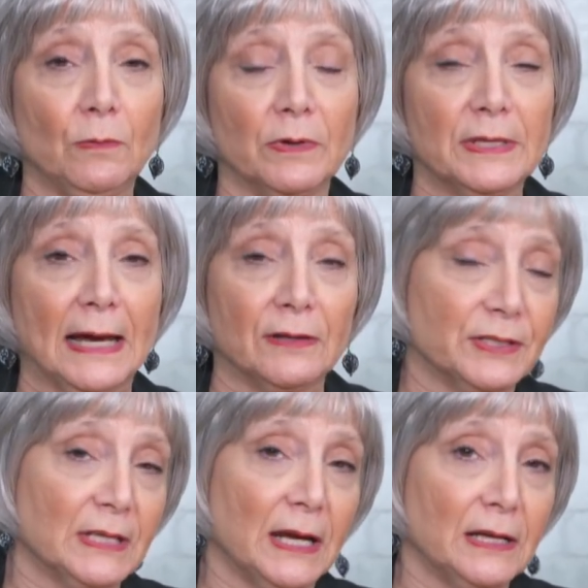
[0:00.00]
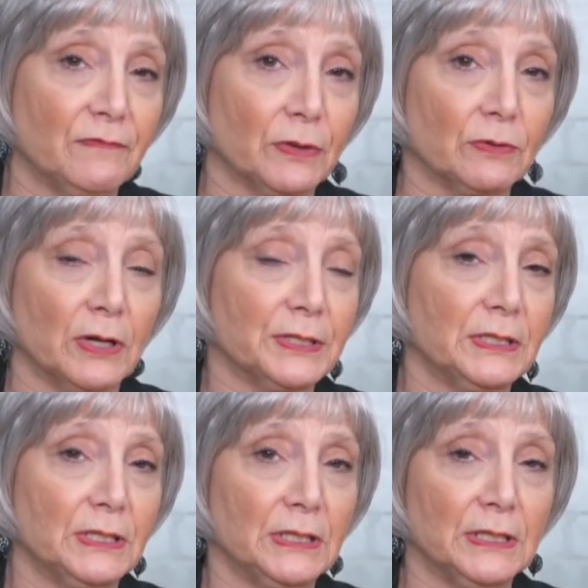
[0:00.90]
where the outside of the cross
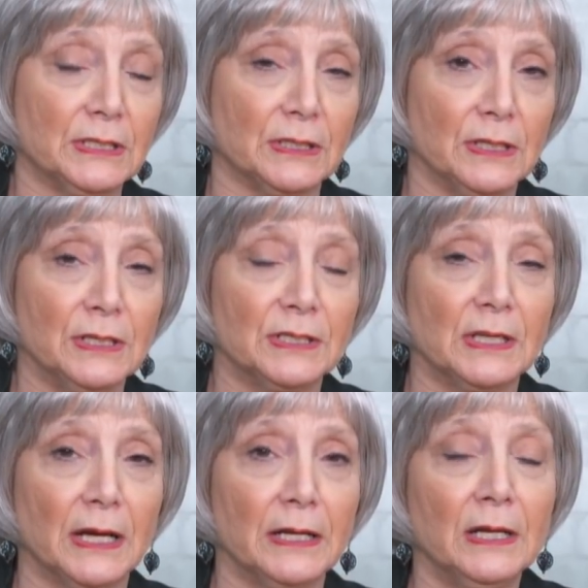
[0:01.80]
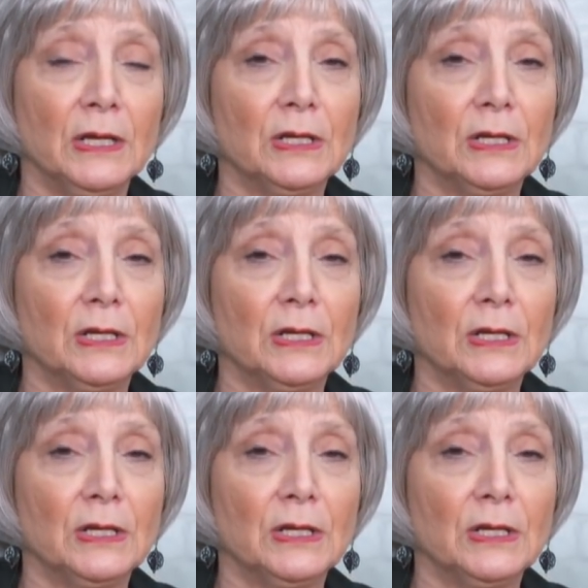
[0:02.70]
stitching is and the inside,